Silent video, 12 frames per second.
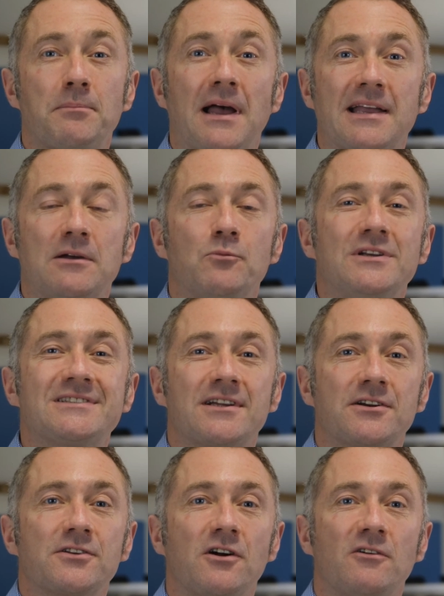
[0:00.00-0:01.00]
Bachem, we
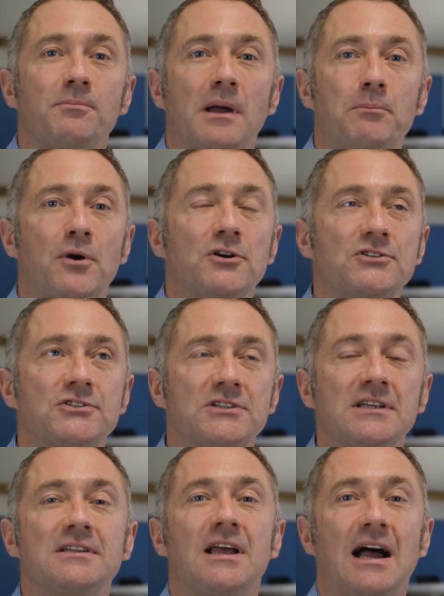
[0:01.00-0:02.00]
started off by
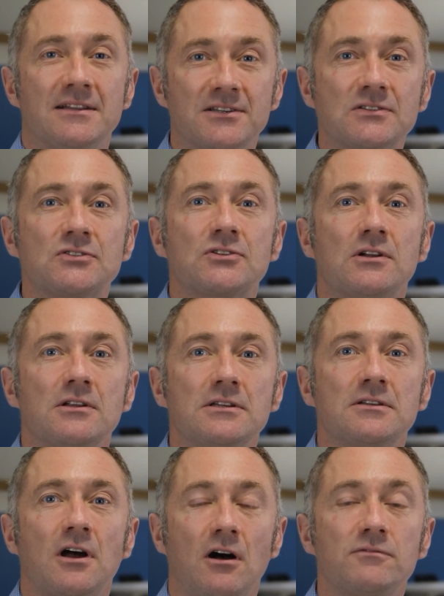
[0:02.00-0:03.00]
purchasing and
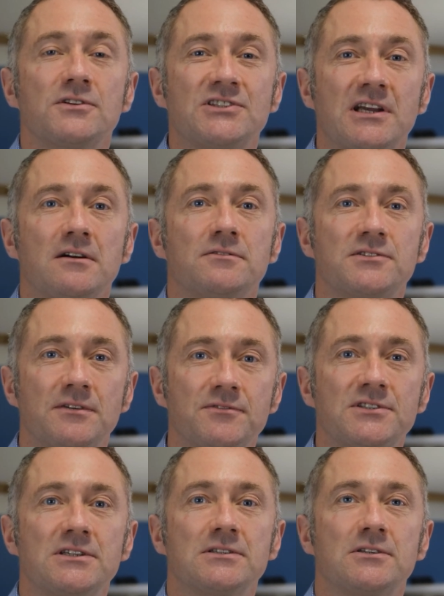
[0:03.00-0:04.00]
installing off-the-shelf
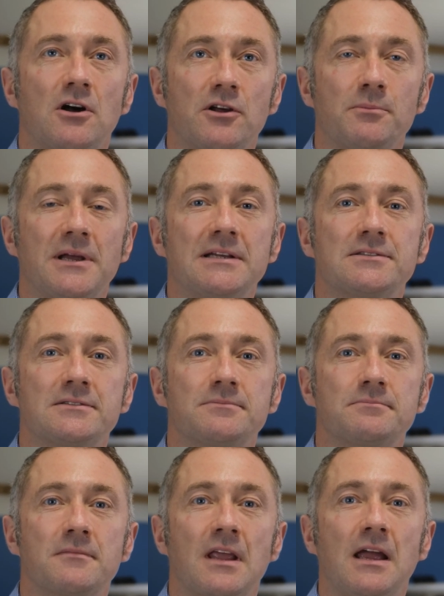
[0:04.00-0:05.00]
synthesis automates.
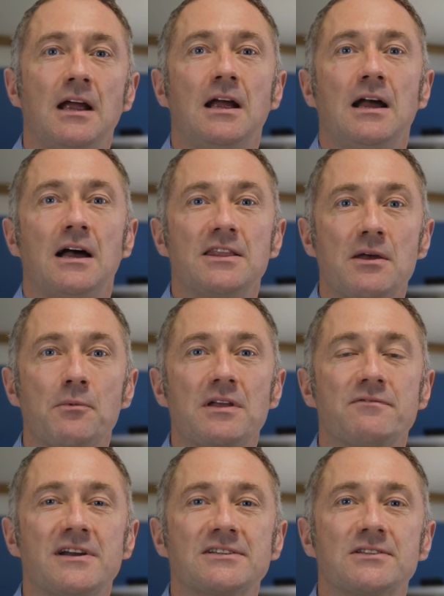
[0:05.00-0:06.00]
And then we
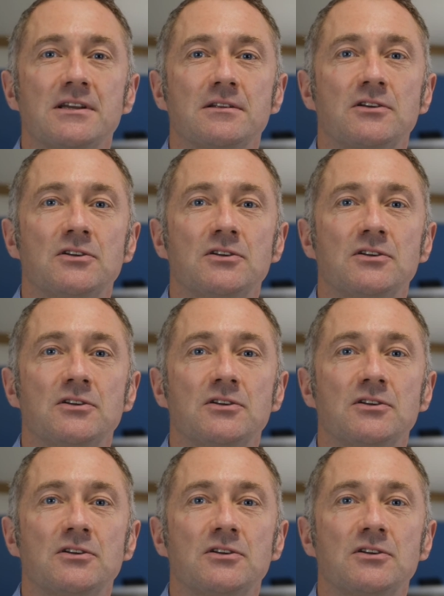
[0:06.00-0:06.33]
invested